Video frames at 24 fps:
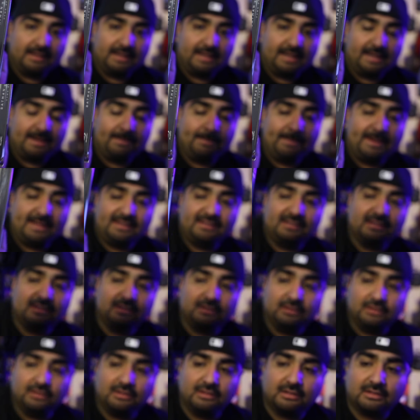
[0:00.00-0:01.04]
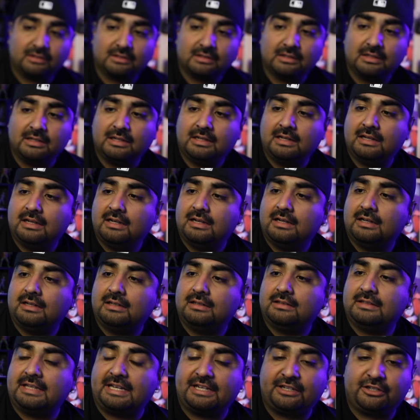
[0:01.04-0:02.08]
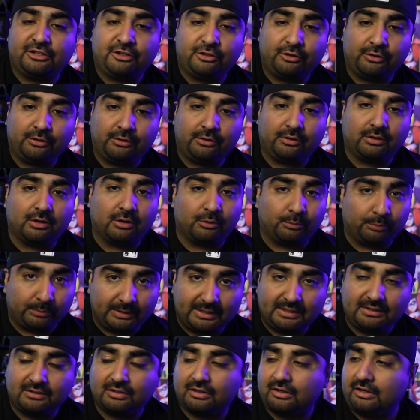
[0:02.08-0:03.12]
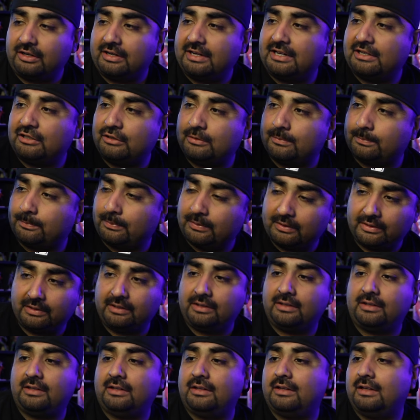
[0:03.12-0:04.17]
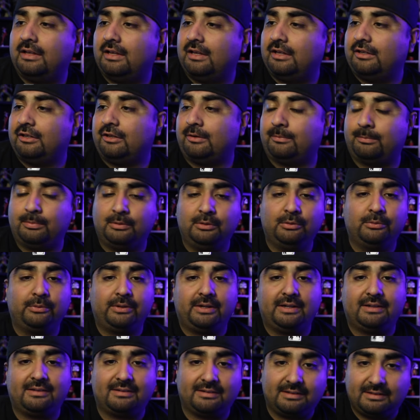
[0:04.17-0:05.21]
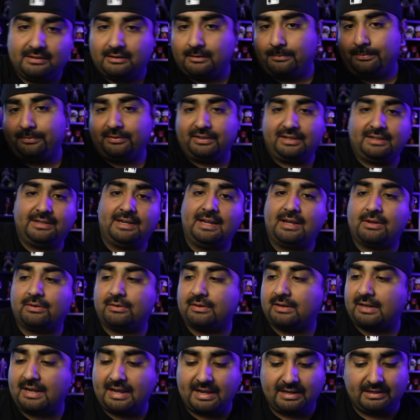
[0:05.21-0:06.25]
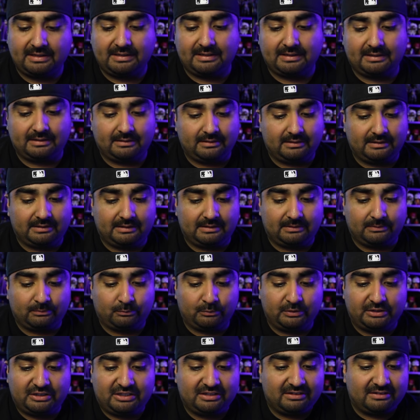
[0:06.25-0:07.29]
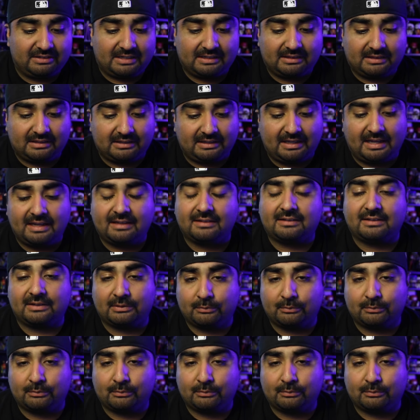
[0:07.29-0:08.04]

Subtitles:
It makes it look like you're a retard and you put your Blu-rays in upside down, and which is not the case.